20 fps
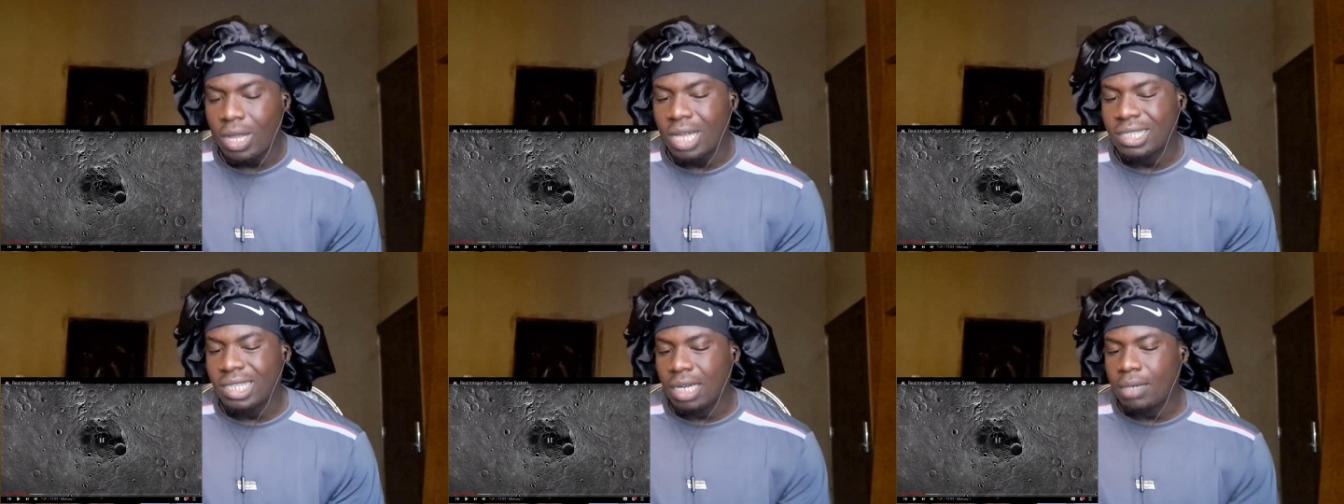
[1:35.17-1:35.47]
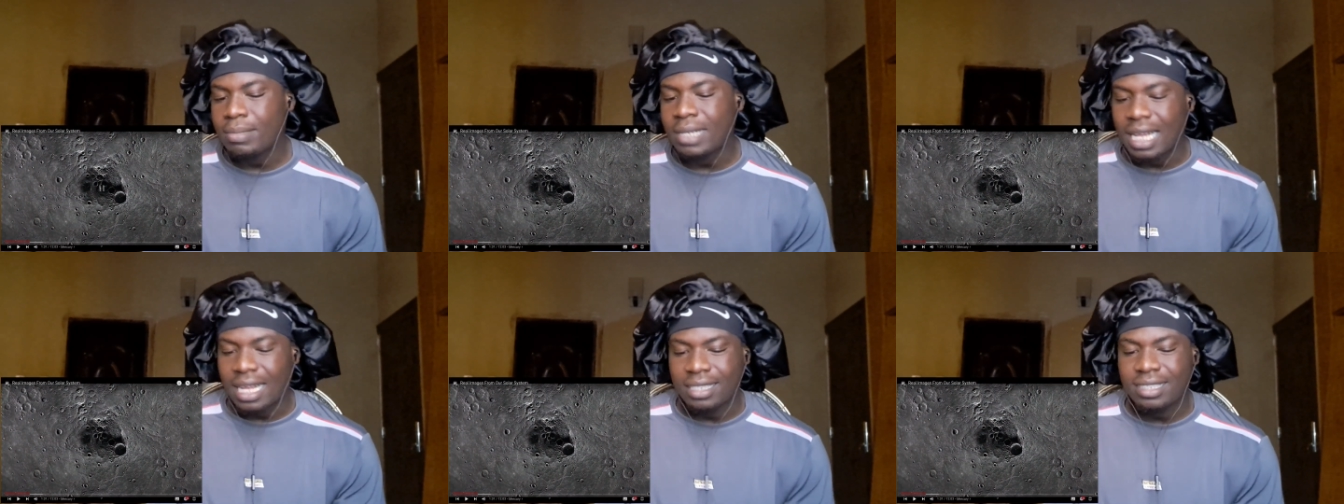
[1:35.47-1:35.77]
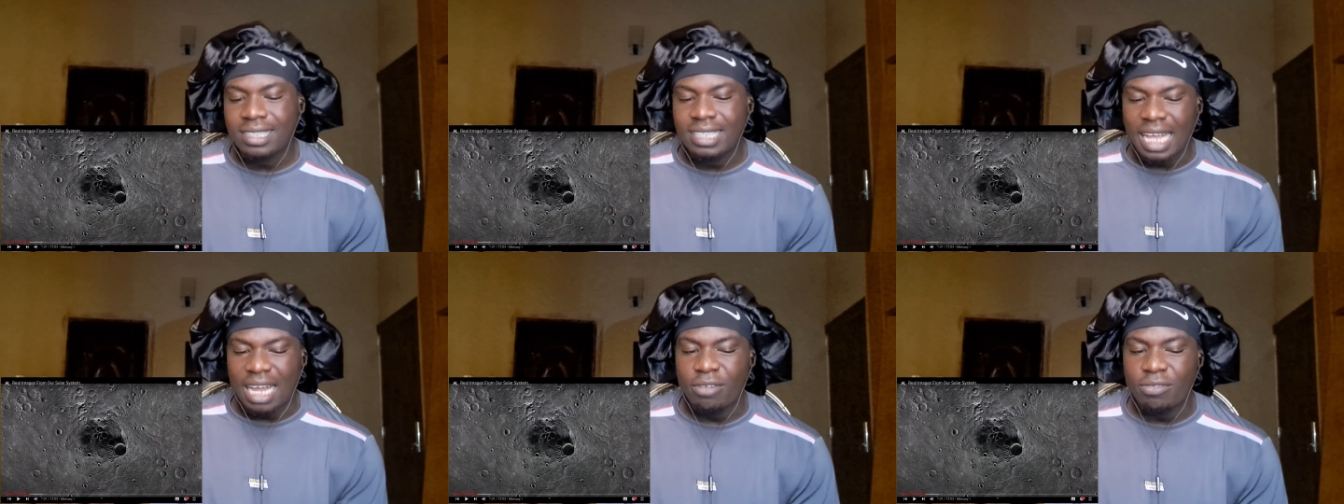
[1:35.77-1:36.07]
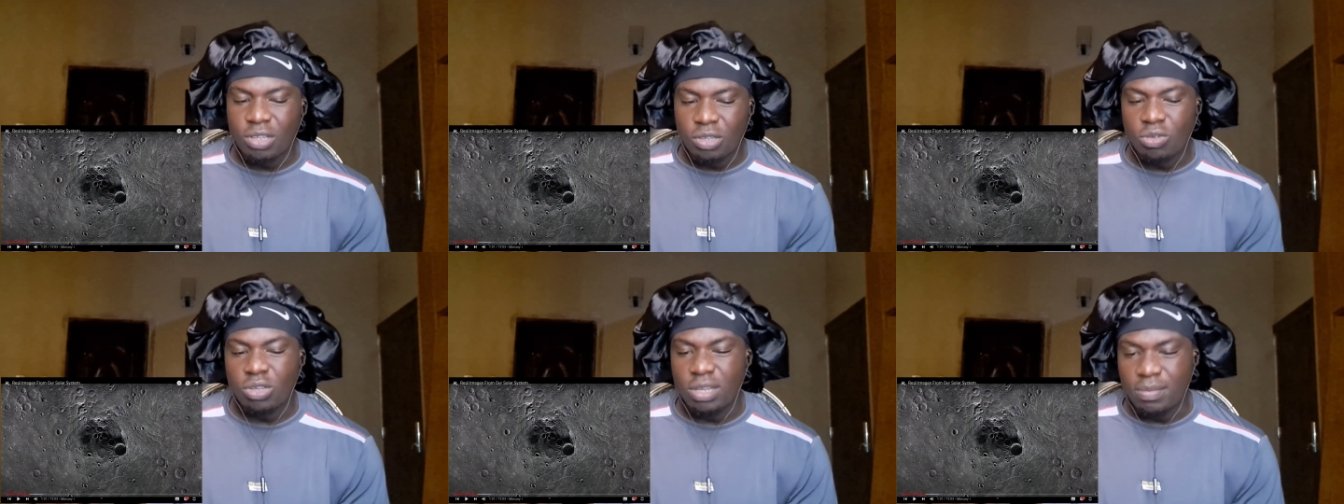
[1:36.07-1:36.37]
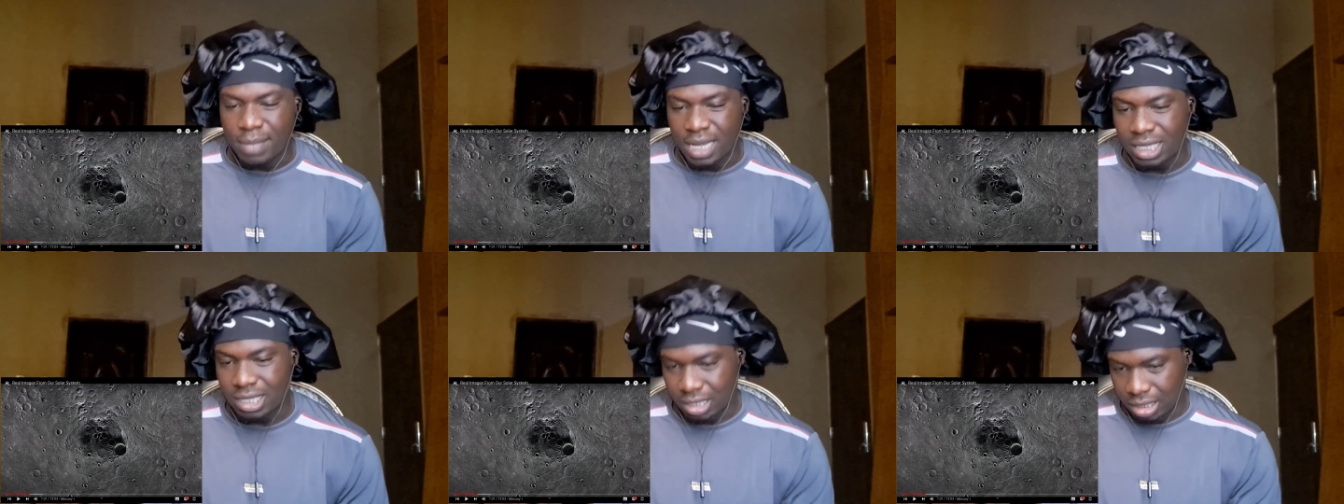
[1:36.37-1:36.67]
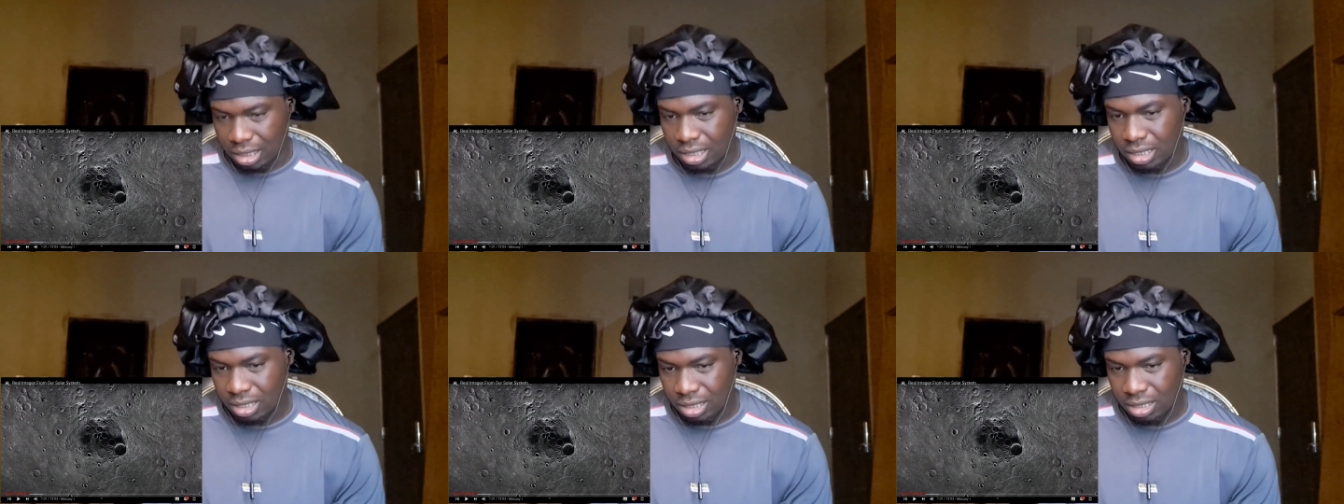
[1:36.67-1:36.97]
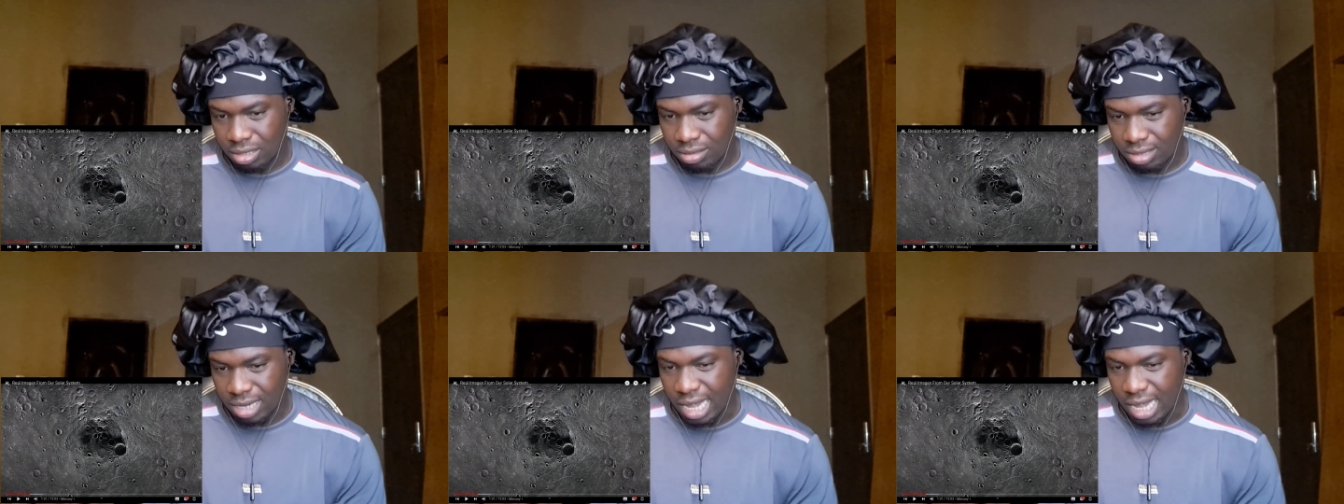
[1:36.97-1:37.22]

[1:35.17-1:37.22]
So you're telling me that these are real images?